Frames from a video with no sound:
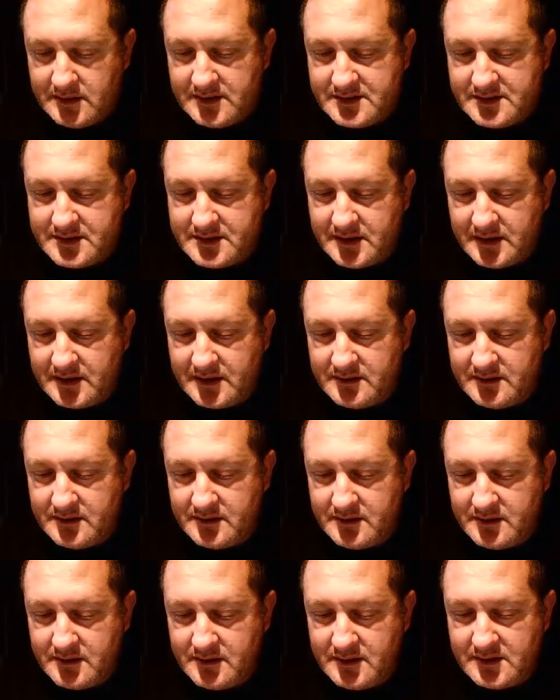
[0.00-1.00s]
Yes,
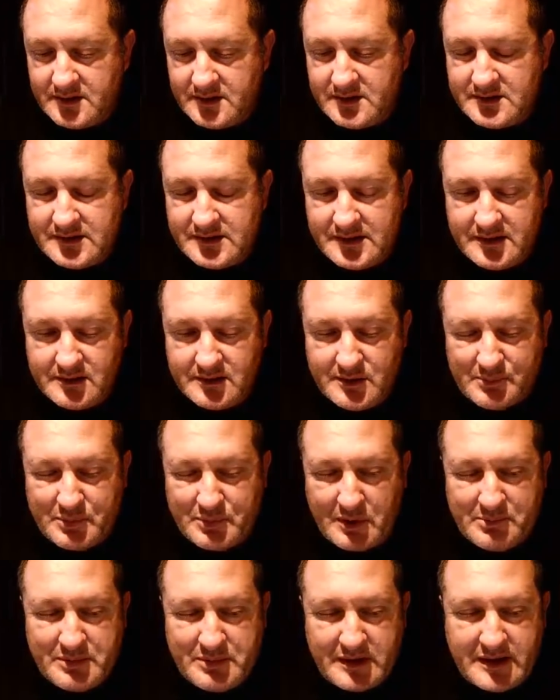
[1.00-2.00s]
Karin, it is linked
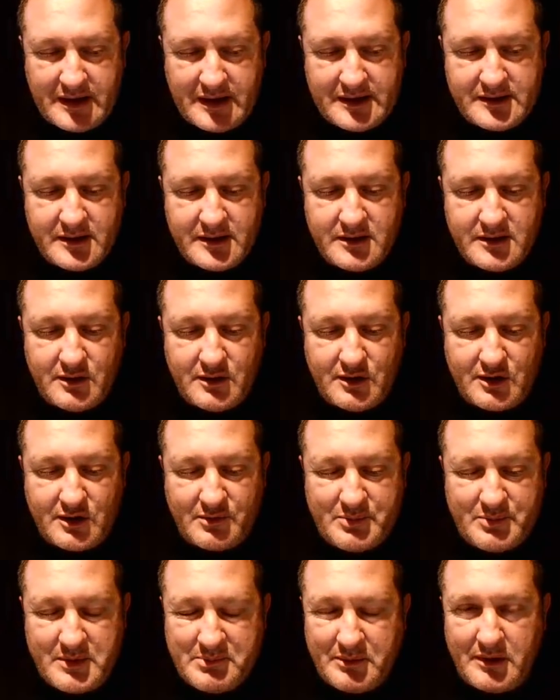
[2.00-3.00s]
to propaganda. A
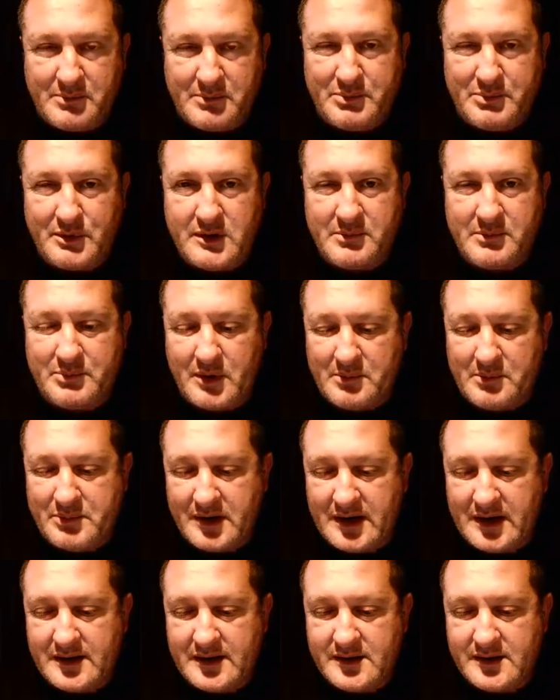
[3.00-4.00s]
lot of people are putting
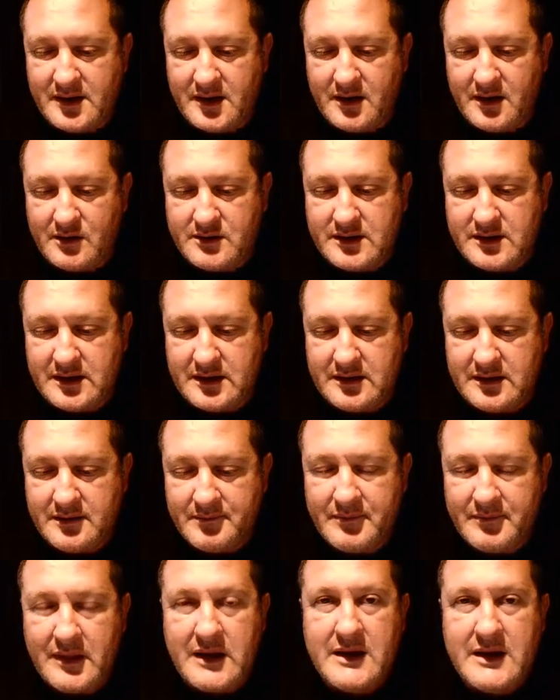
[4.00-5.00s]
propaganda out
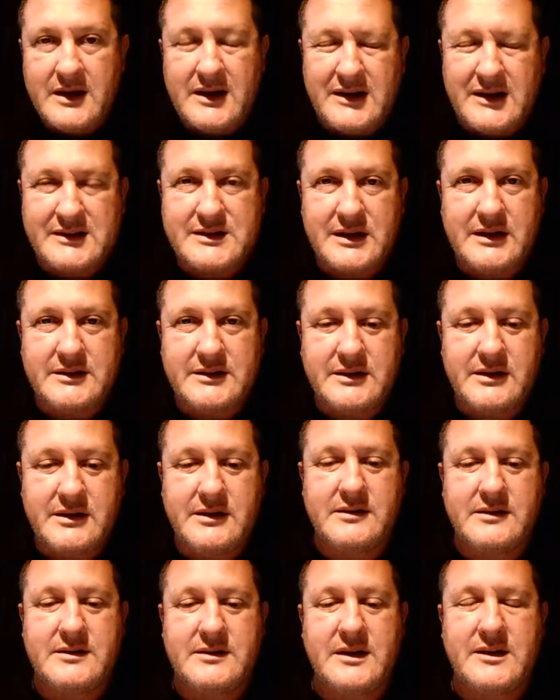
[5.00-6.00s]
there.
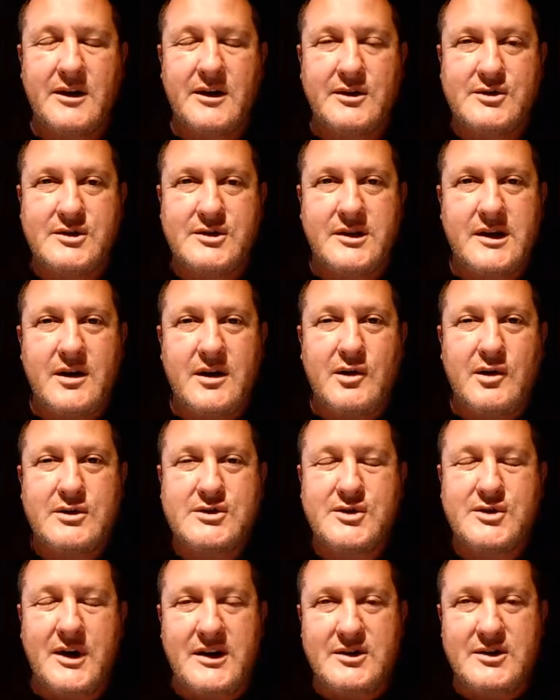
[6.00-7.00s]
They
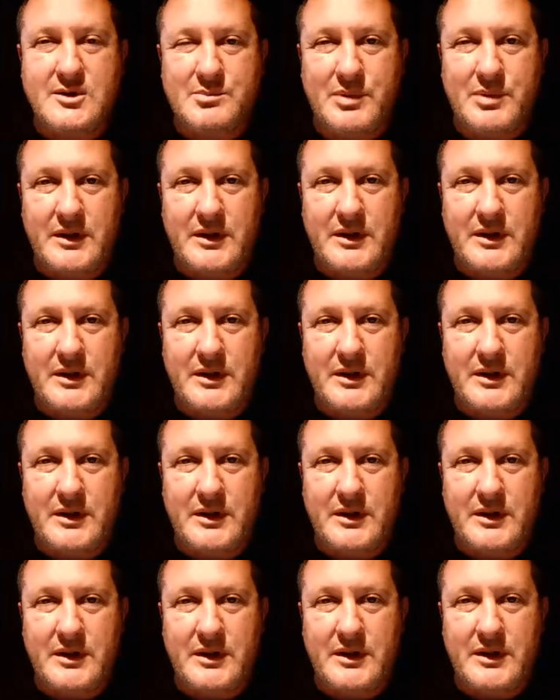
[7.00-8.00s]
are trying to
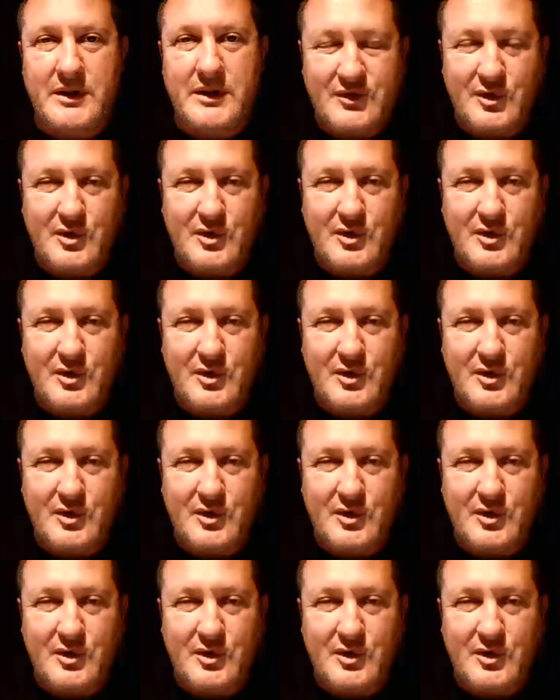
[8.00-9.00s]
build a narrative
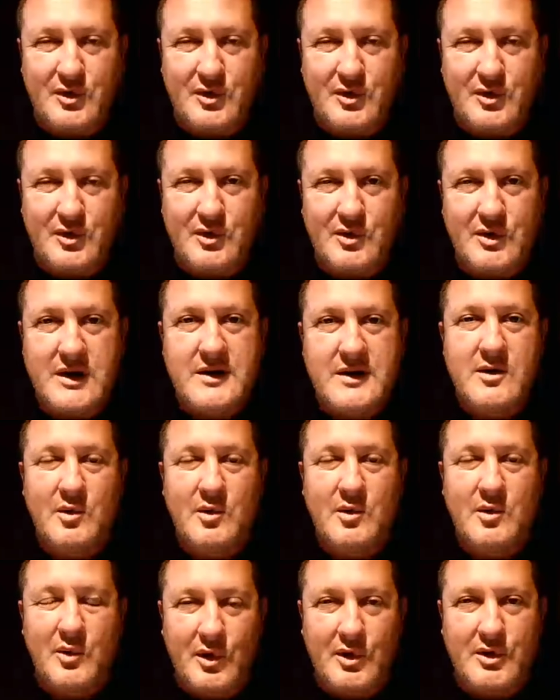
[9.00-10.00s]
for
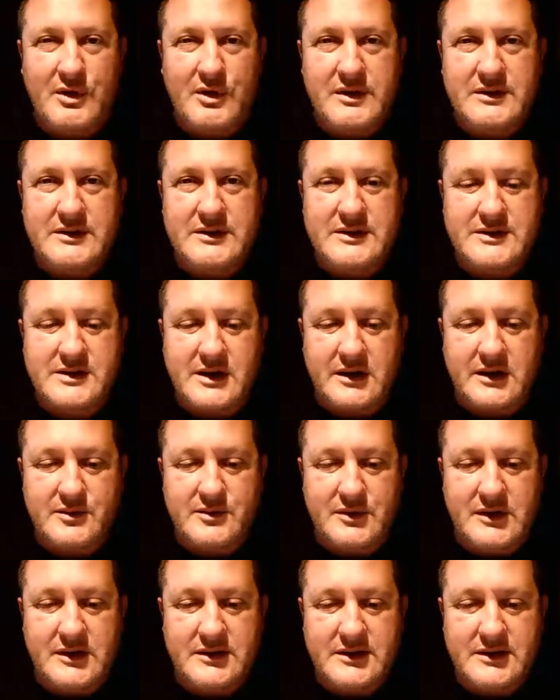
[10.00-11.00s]
war in this country,
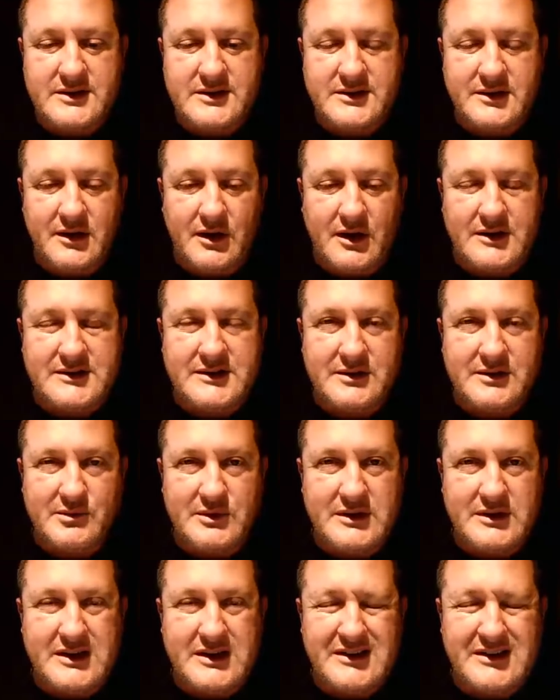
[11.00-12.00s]
and this is the last thing
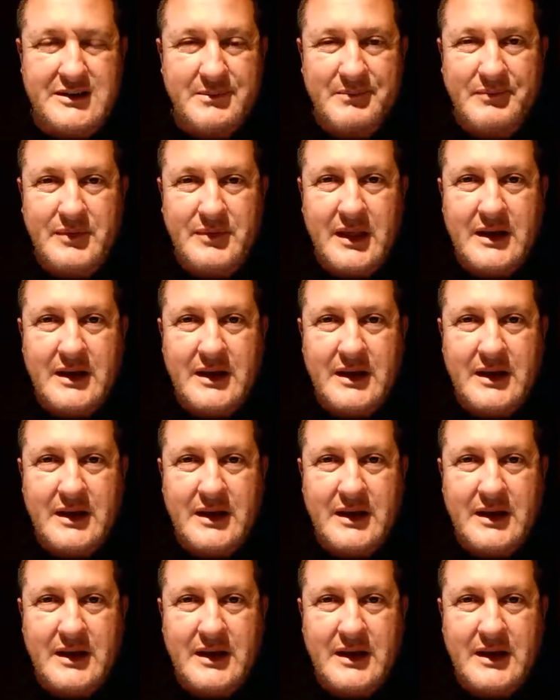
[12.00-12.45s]
we need.